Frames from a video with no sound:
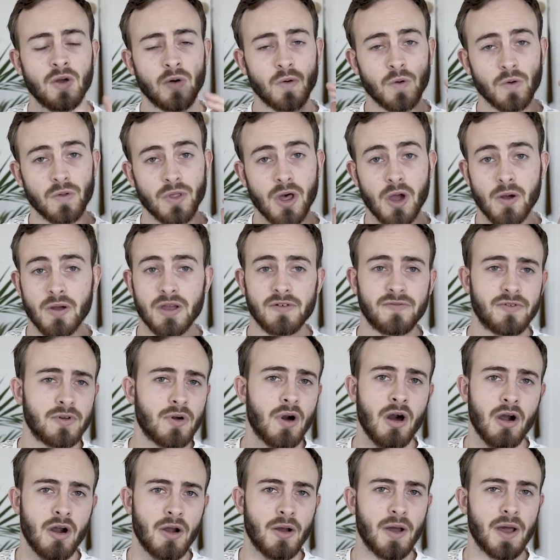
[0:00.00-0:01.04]
Although if you
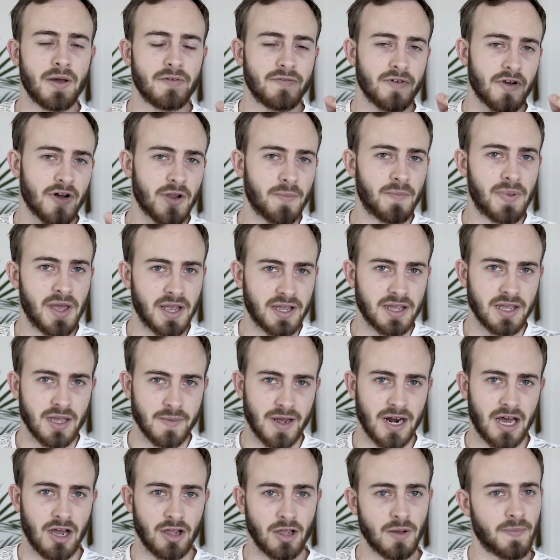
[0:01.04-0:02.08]
are very picky
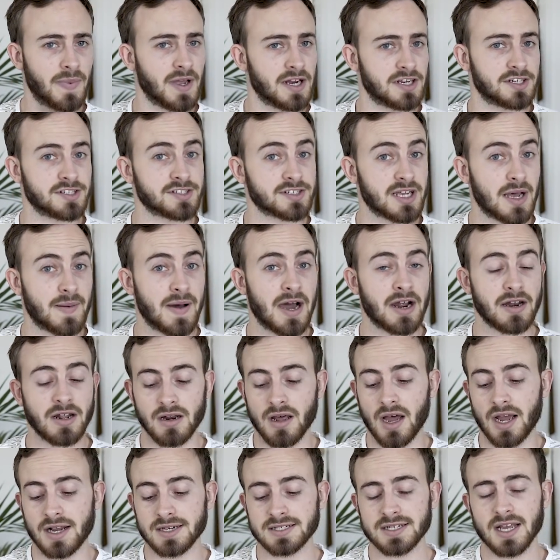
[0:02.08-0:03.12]
about how your pictures come out at
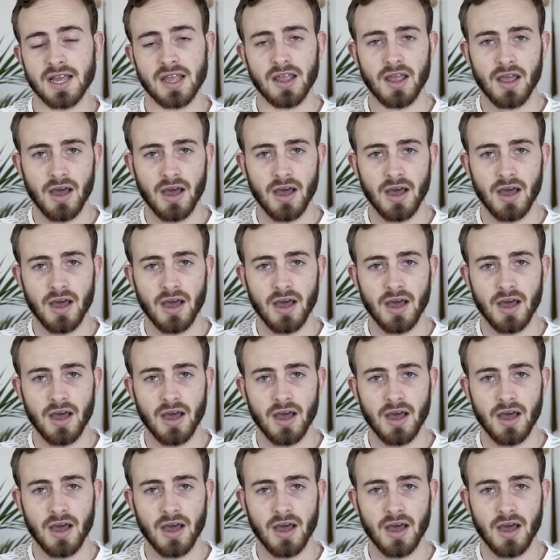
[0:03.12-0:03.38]
night,